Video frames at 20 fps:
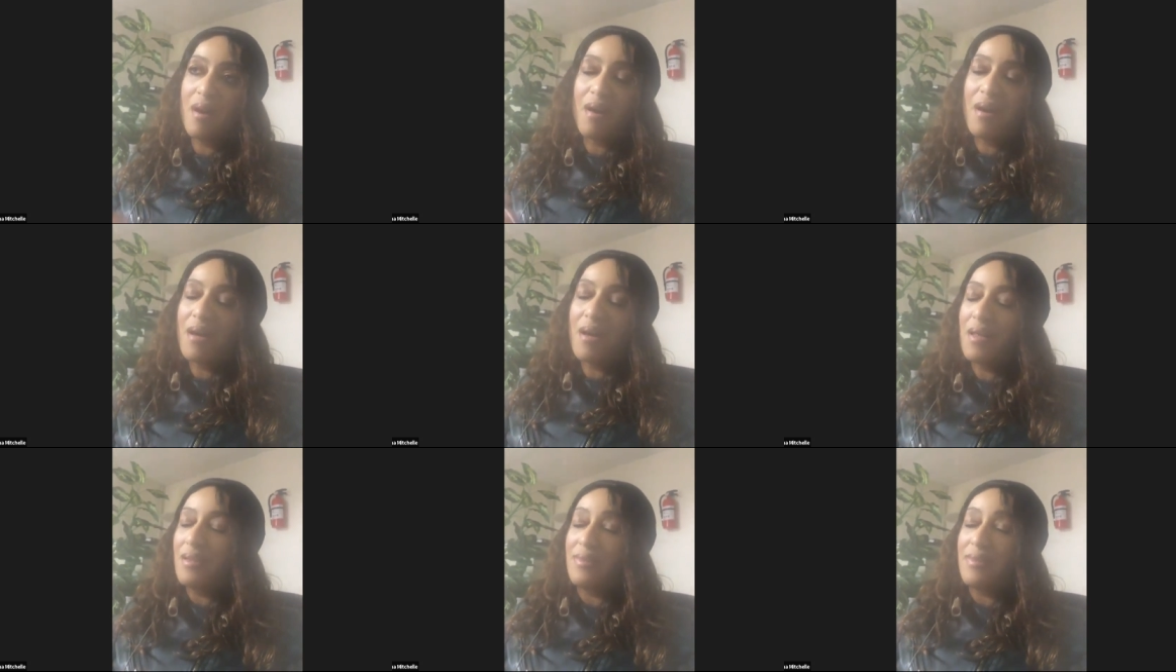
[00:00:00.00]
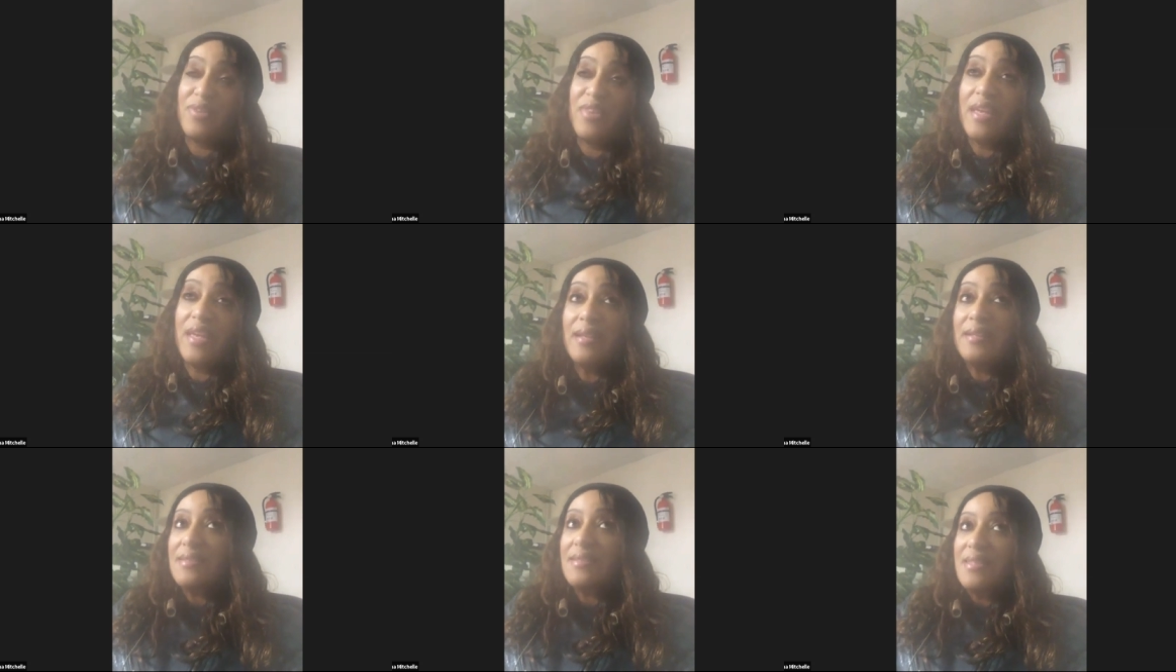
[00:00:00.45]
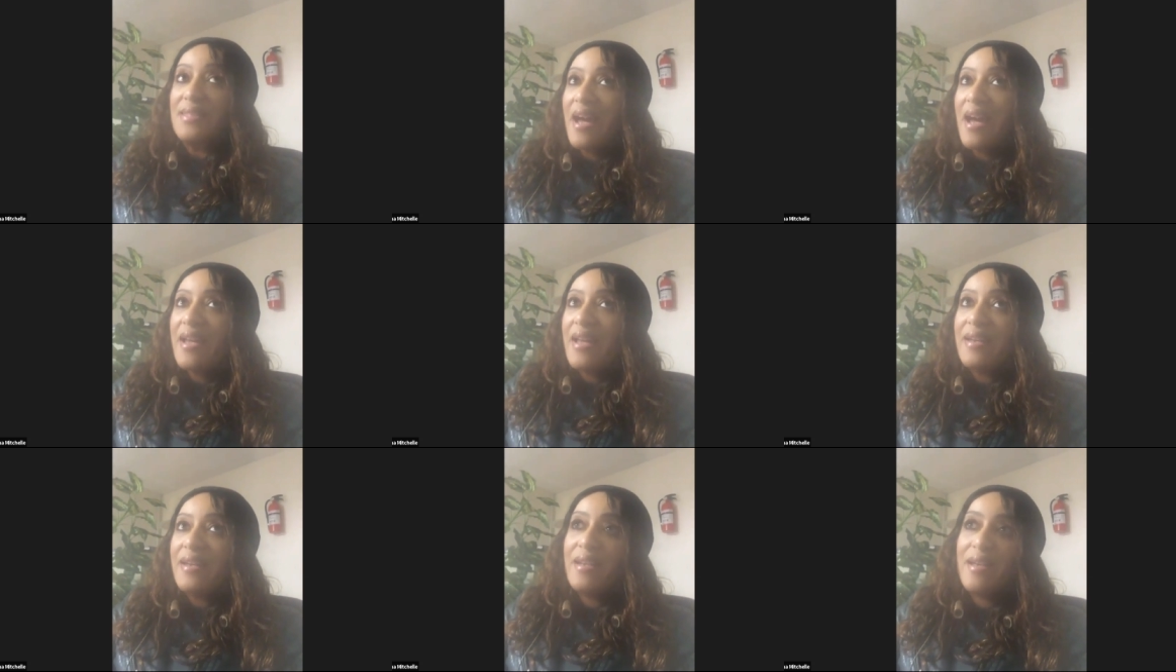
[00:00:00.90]
uh, things that
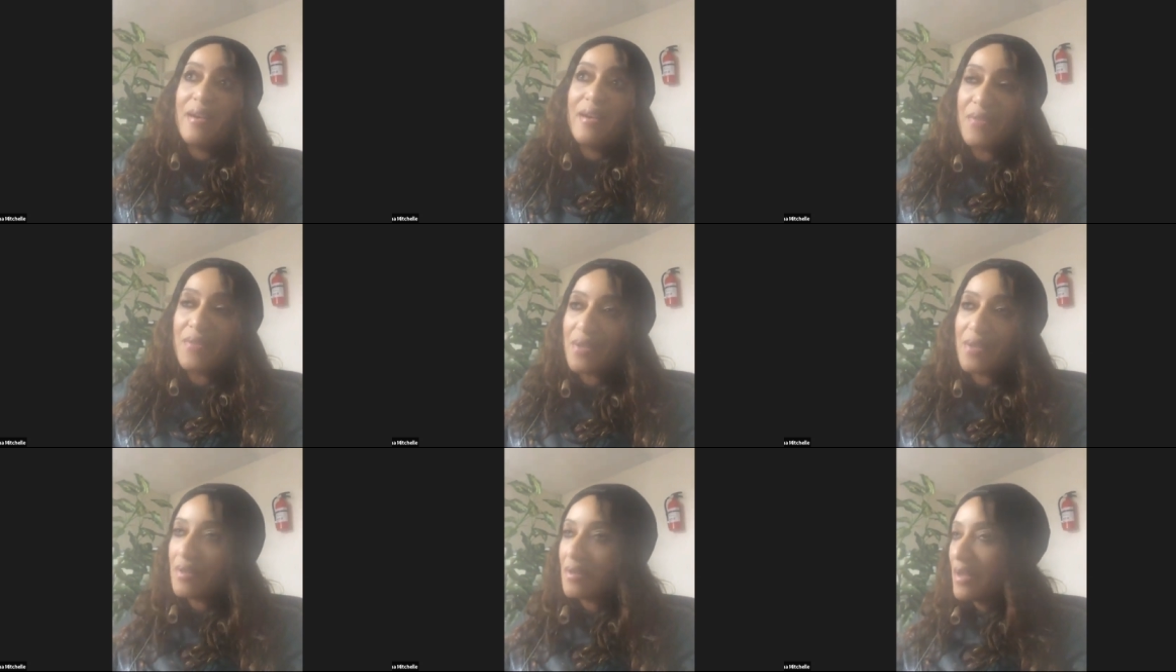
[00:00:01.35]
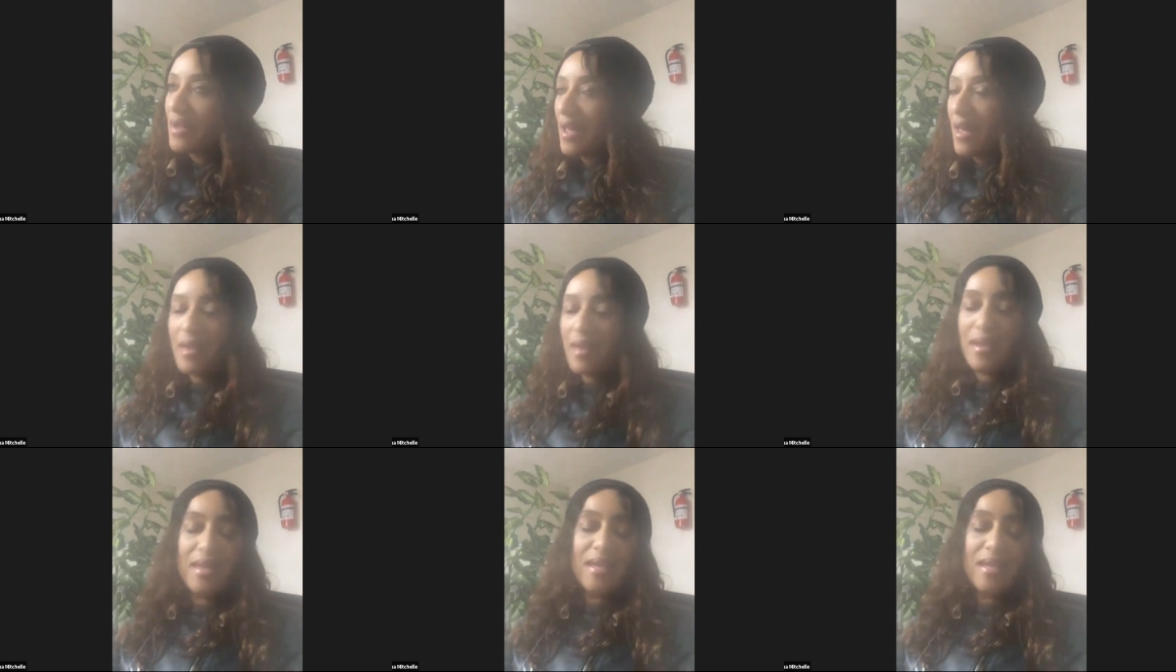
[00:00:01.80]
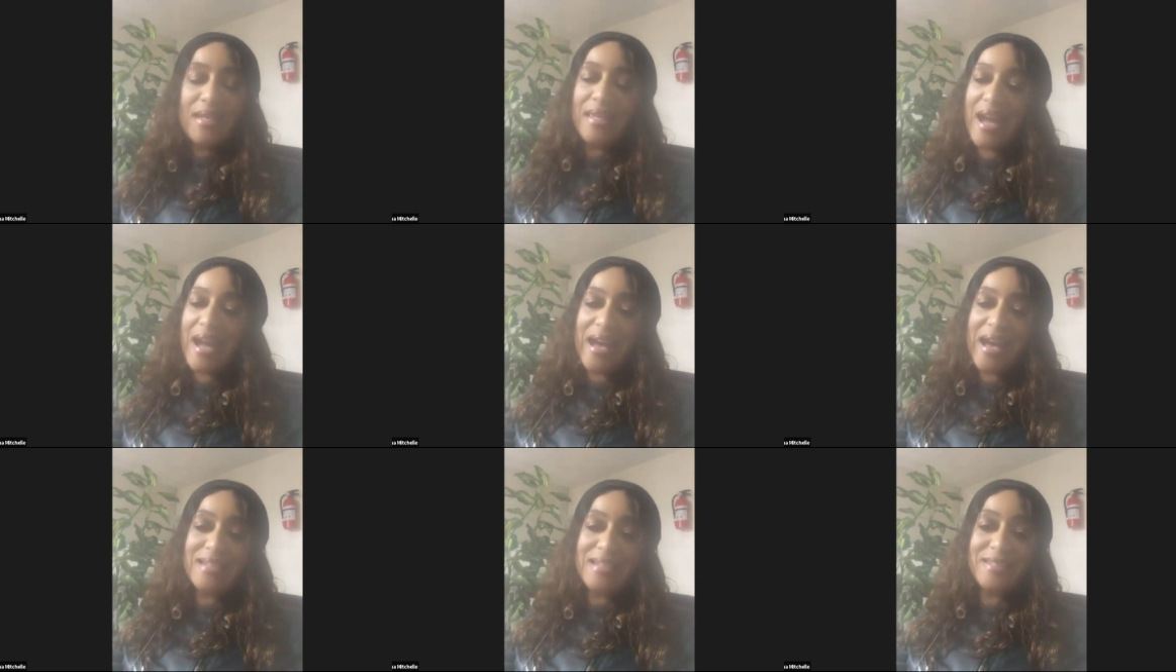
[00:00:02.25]
I never had any
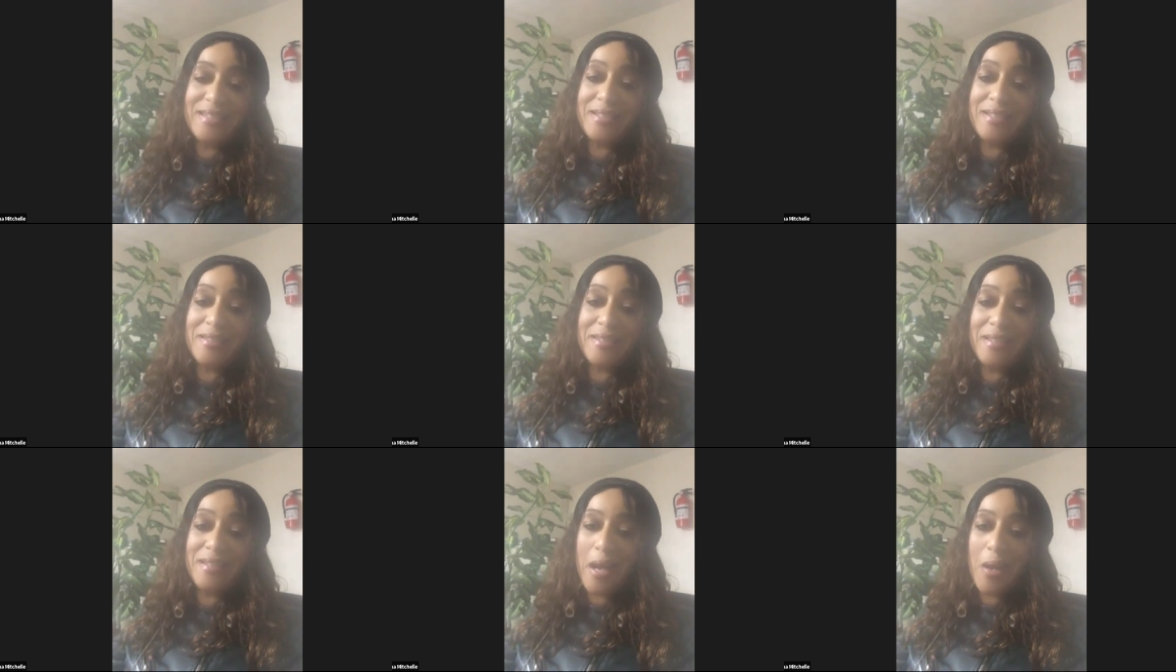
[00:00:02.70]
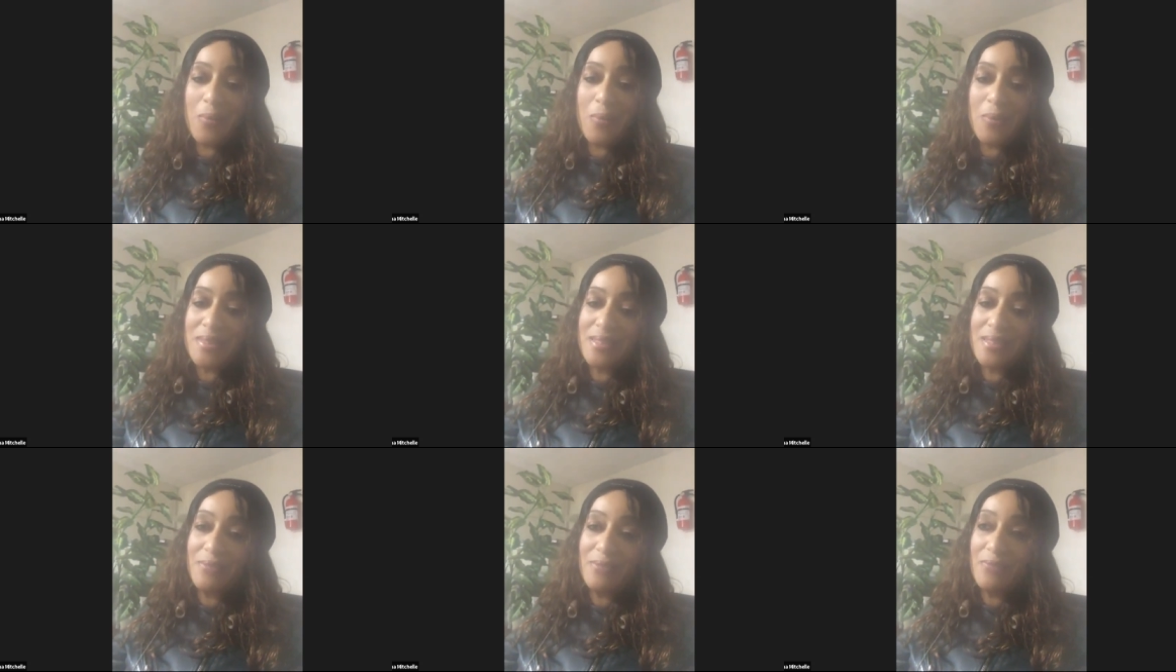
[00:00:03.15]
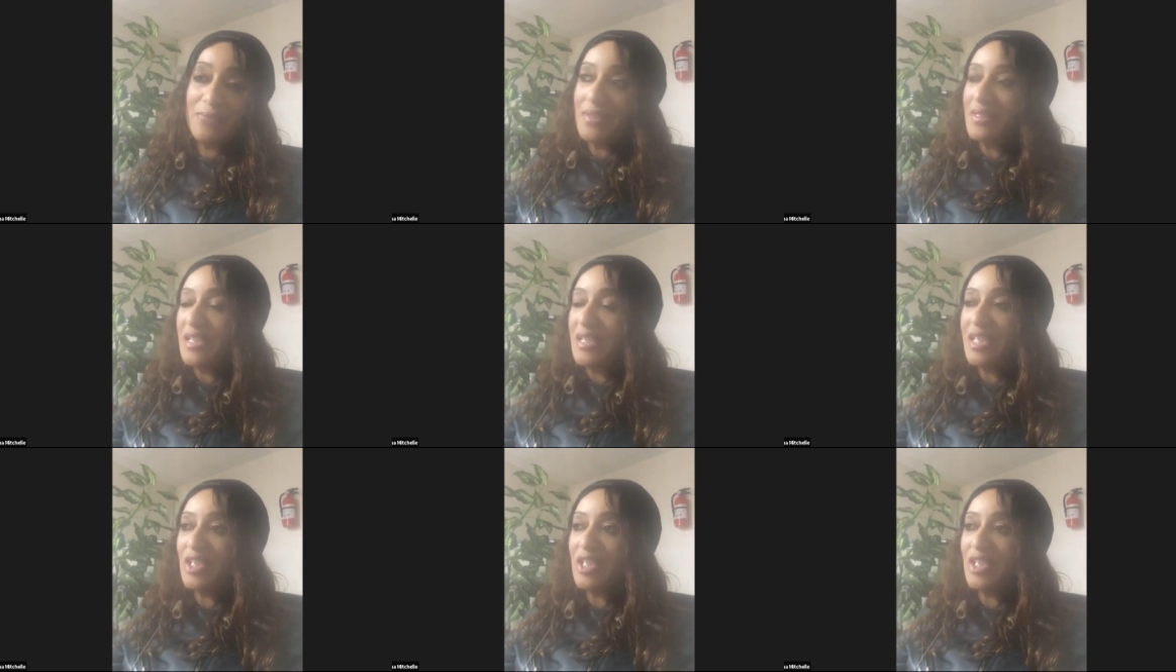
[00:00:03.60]
idea that I was even